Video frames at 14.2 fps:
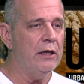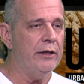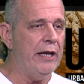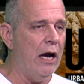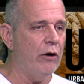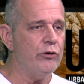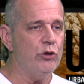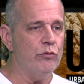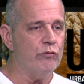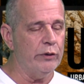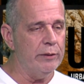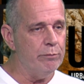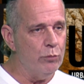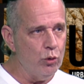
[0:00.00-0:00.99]
now you've
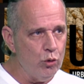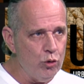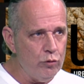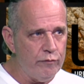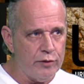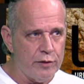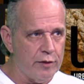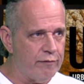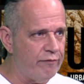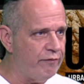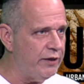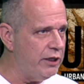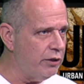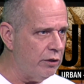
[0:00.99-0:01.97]
removed the
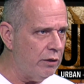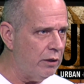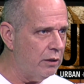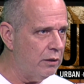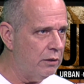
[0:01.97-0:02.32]
fear.